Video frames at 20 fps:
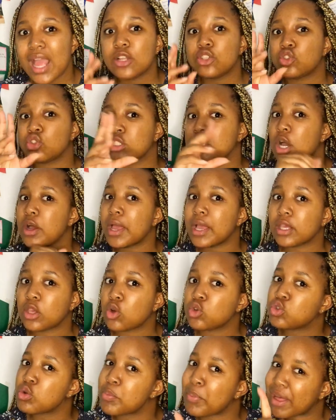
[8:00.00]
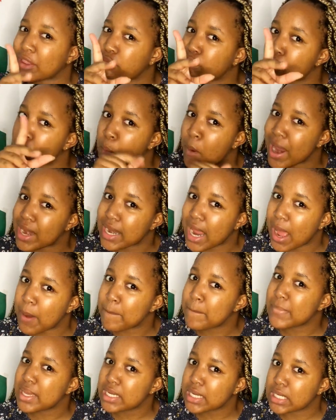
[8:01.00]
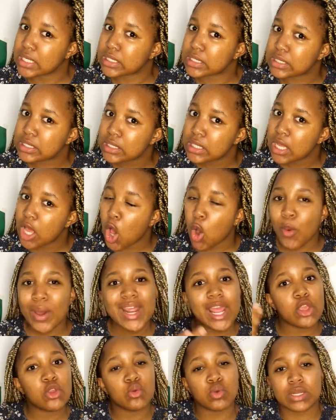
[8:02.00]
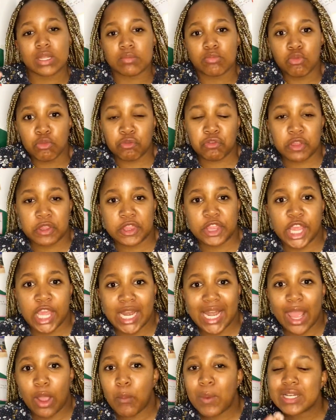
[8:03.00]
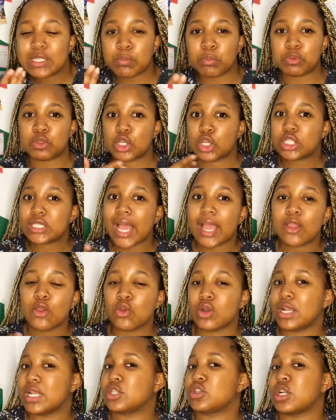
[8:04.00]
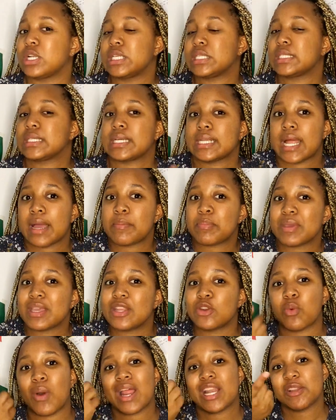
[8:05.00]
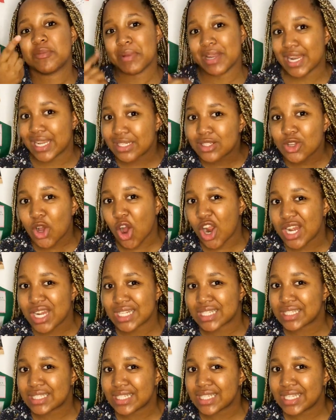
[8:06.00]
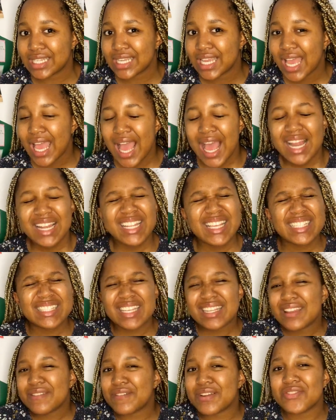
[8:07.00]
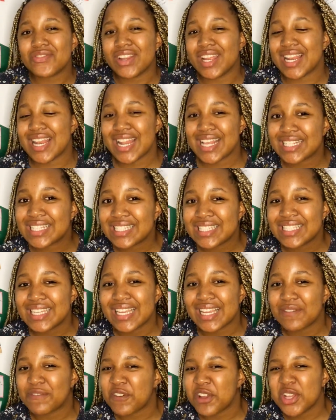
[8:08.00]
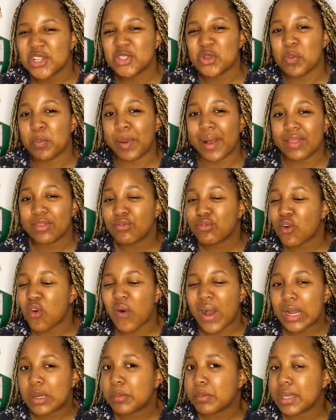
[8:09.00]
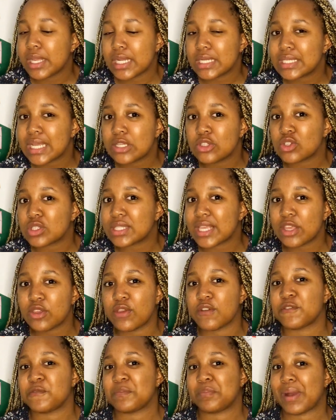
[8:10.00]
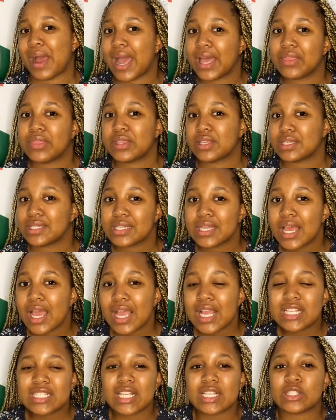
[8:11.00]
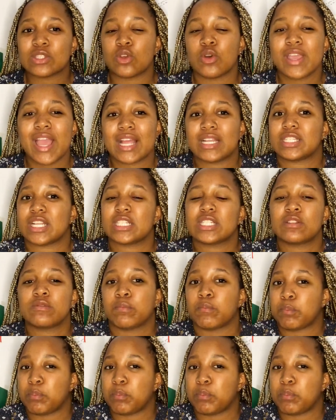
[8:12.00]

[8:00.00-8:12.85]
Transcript: and you tell a girl to bath for one minute what are you removing there like what dirt are you literally scrubbing in one minute honestly it's not even realistic for you to bath for one minute and you say you've bathed it's as though you're just